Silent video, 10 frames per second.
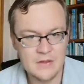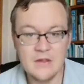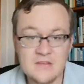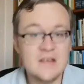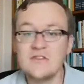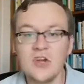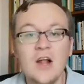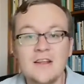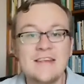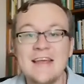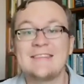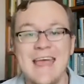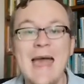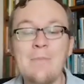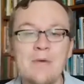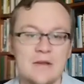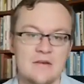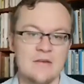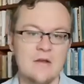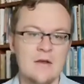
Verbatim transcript: This has not yet happened.